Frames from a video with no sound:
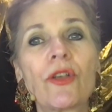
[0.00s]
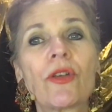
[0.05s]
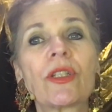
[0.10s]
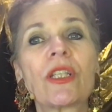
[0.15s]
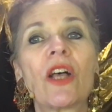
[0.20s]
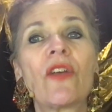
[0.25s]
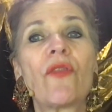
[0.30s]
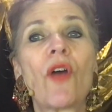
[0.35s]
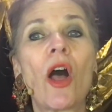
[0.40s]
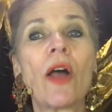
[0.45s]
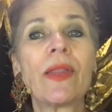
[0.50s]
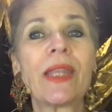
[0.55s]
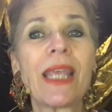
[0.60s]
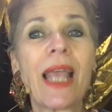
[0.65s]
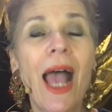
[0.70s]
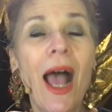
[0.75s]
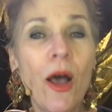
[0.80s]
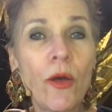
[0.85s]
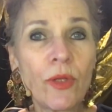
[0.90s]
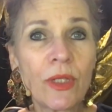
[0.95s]
yourself on the
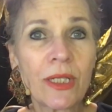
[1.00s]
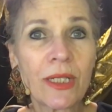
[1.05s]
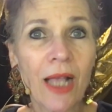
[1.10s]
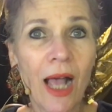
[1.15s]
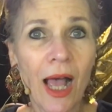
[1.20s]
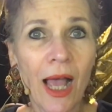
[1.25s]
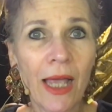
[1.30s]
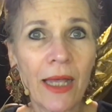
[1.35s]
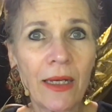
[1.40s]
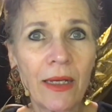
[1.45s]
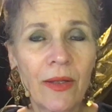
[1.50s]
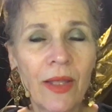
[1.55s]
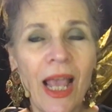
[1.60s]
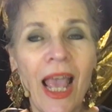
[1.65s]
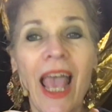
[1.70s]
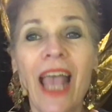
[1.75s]
outside,